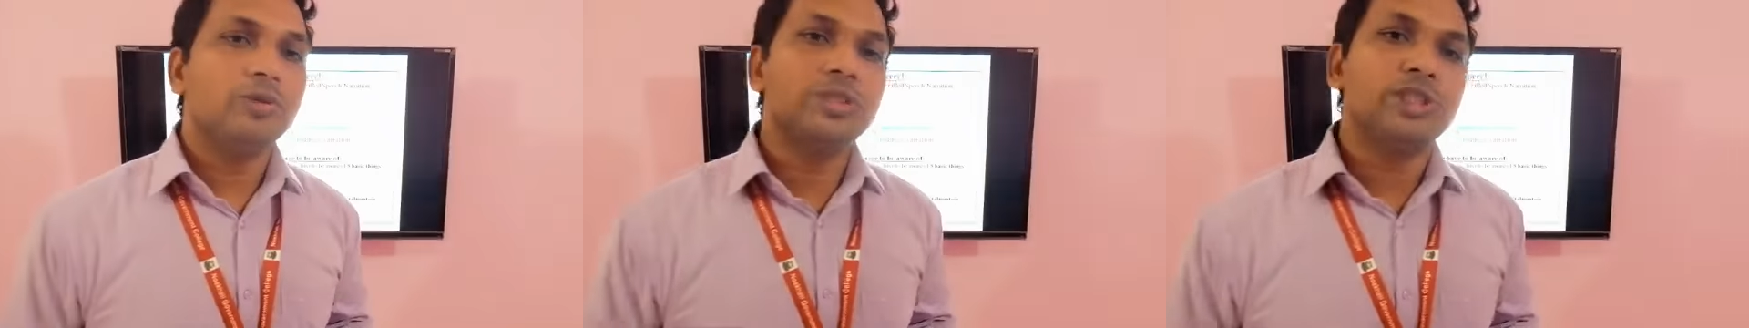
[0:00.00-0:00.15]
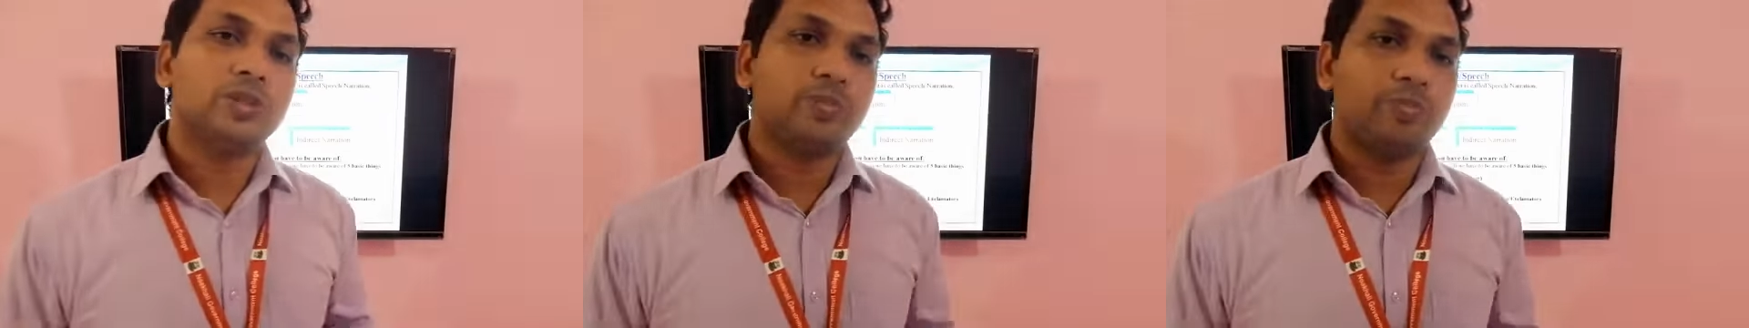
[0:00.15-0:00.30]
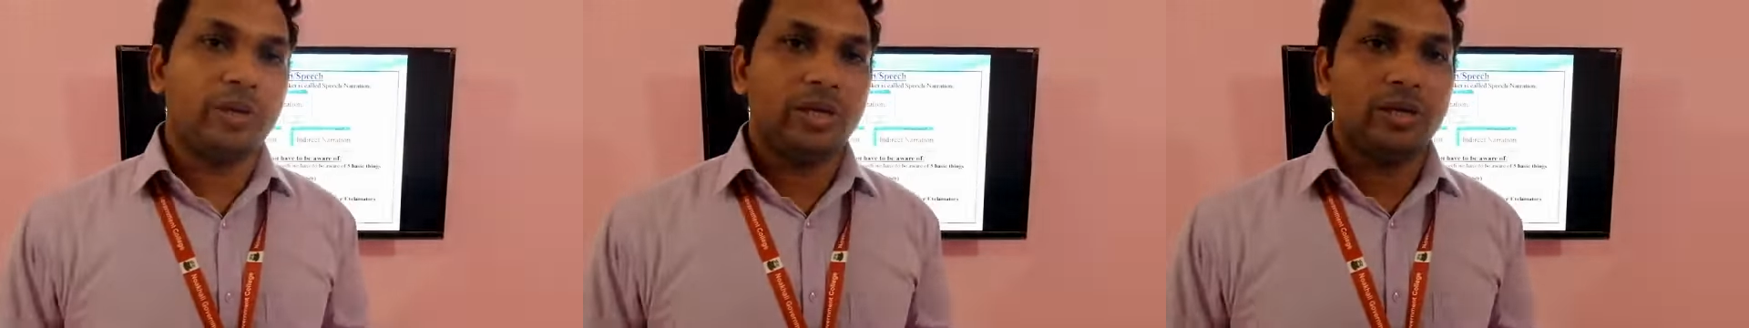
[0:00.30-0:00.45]
we
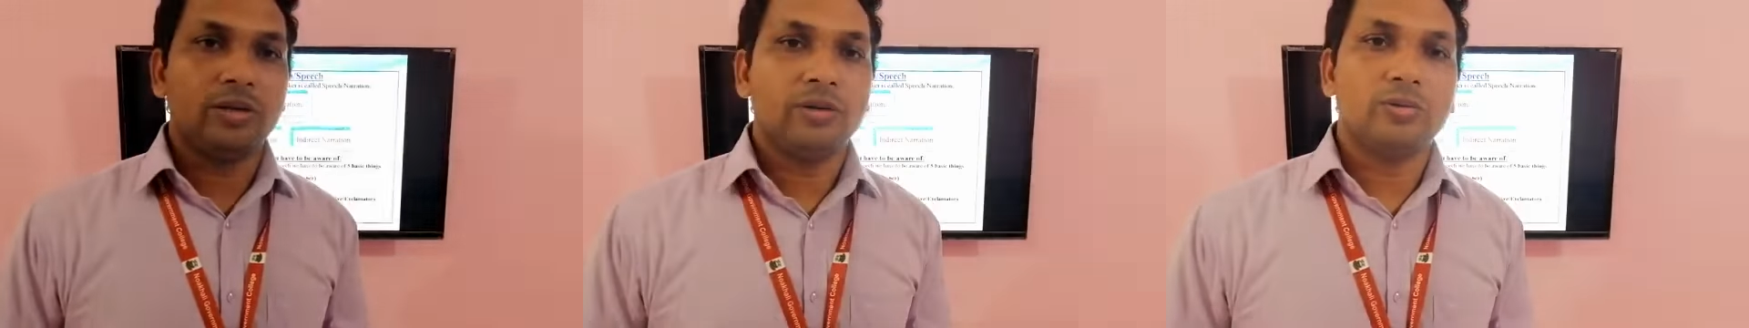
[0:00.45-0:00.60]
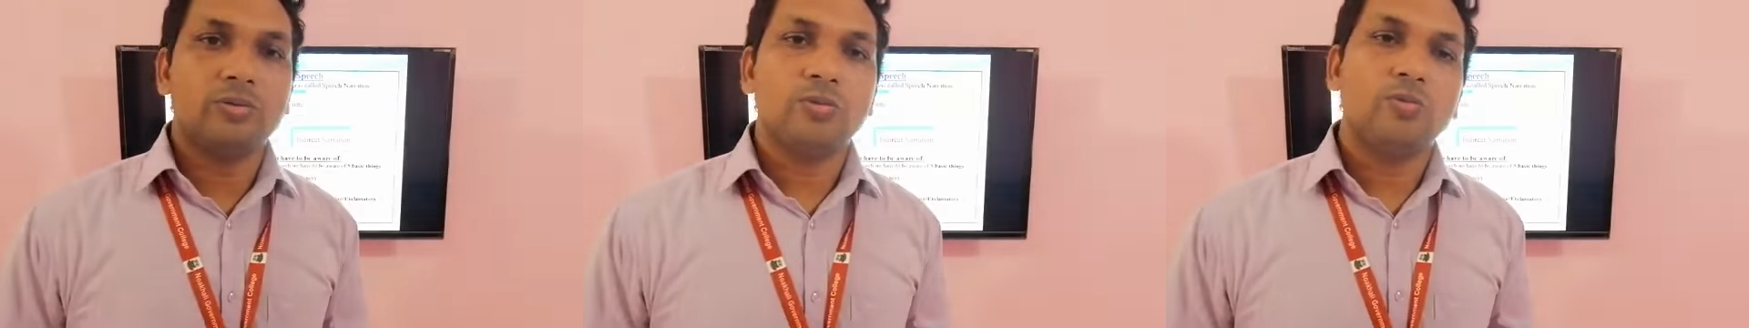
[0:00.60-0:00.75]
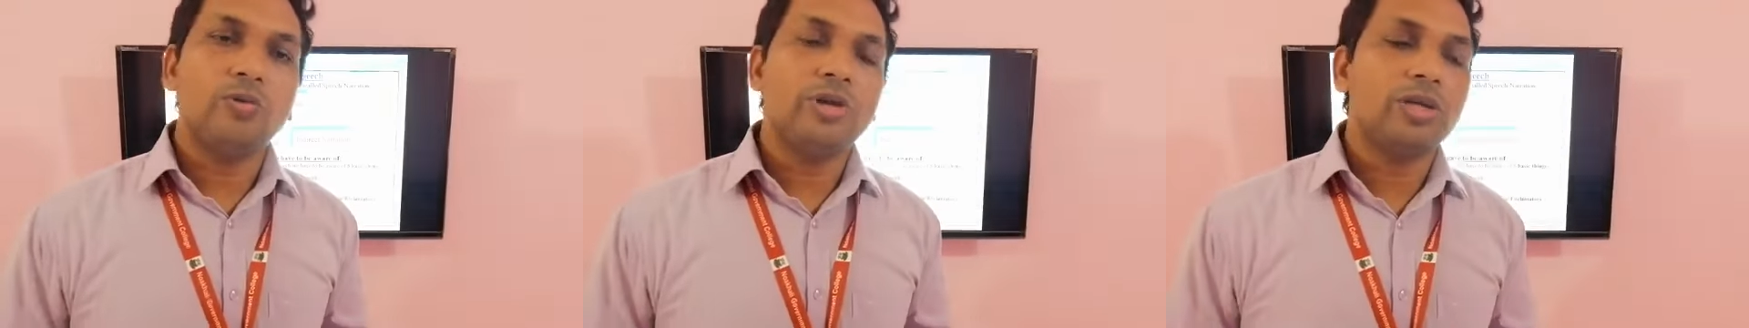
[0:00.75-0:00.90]

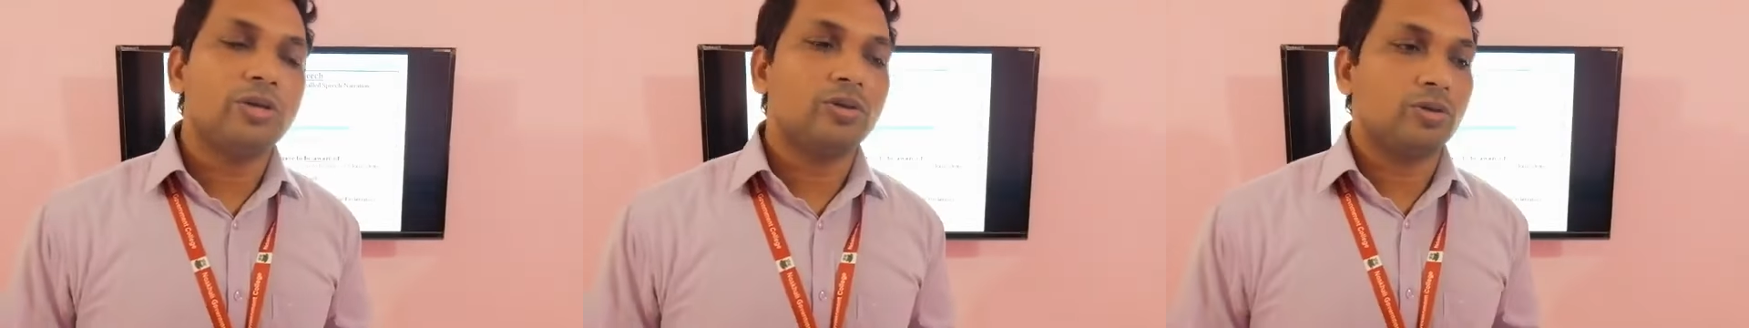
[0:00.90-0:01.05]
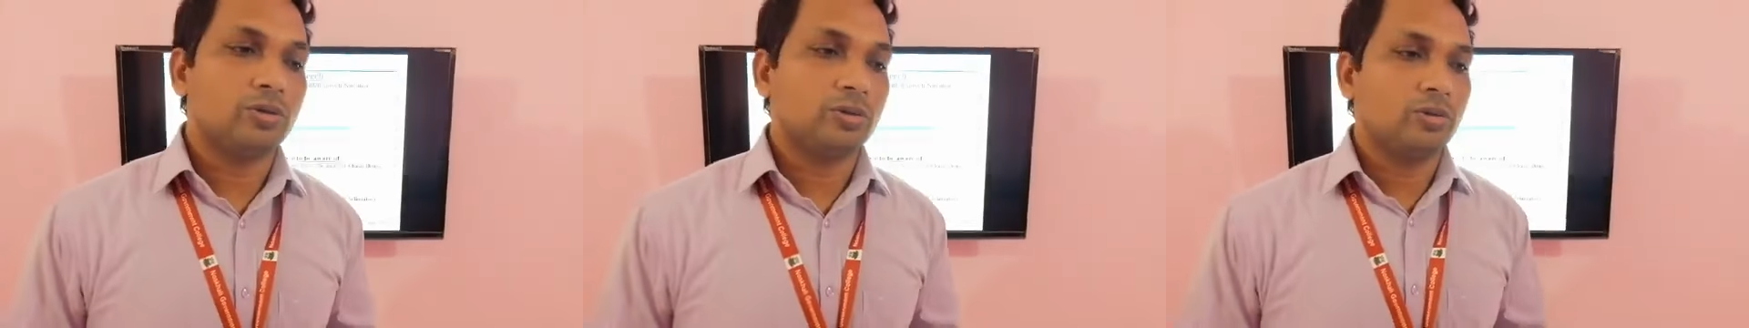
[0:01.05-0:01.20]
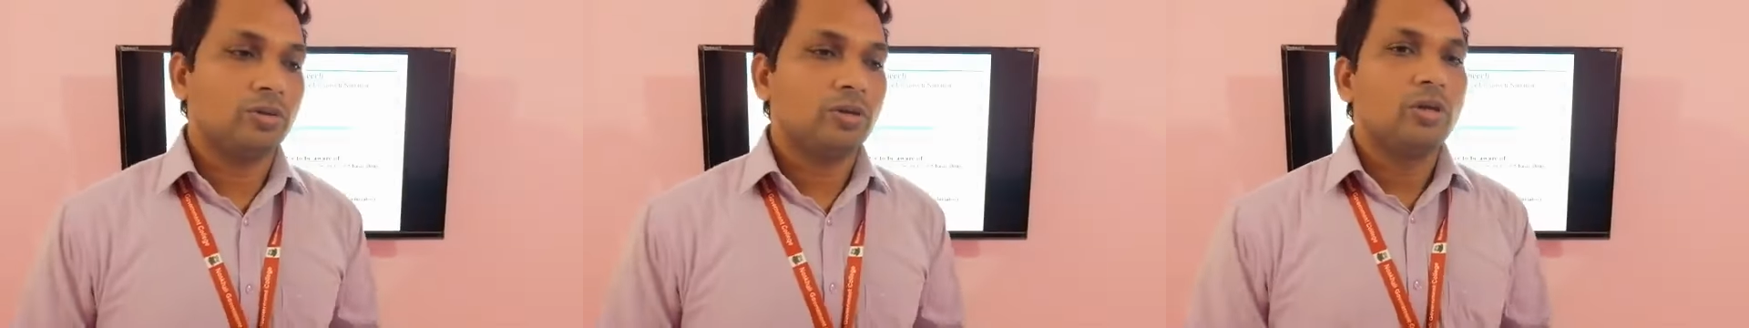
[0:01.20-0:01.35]
speak, we
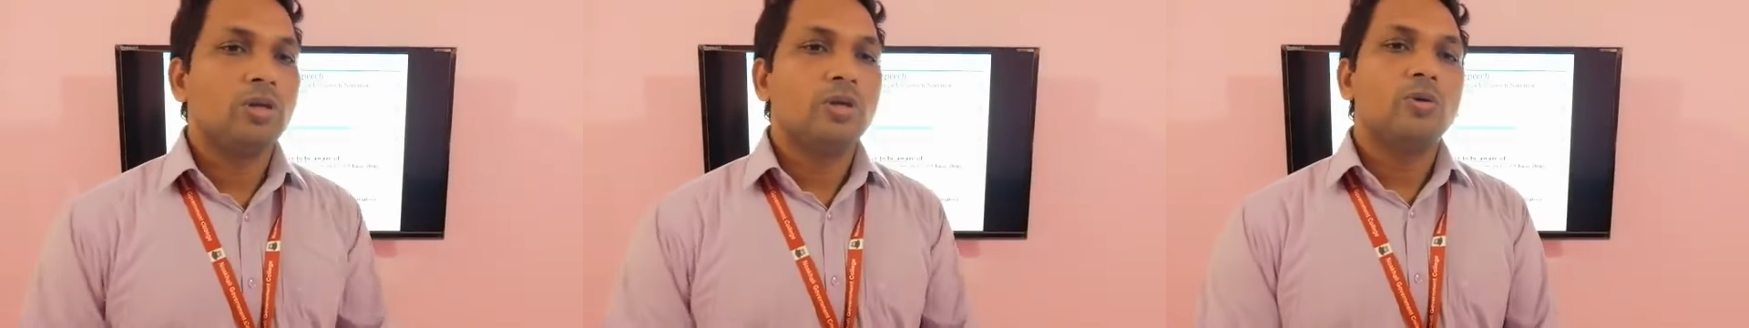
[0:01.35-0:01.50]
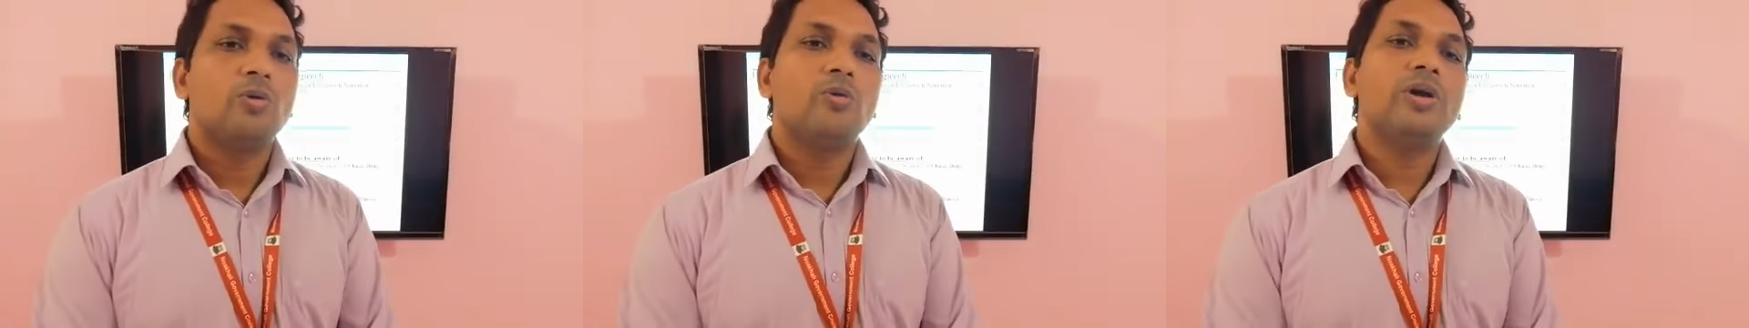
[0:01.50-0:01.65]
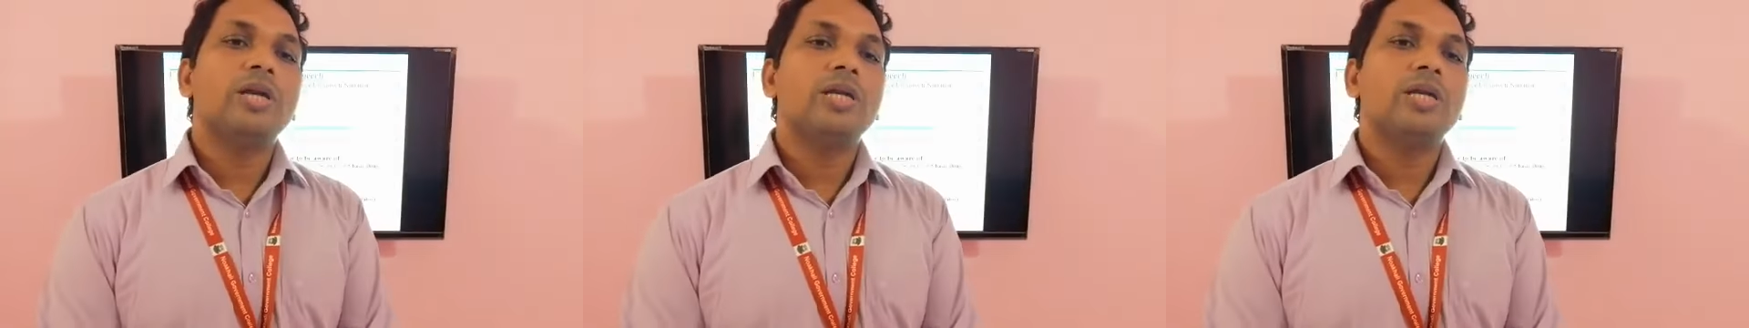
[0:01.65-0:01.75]
talk.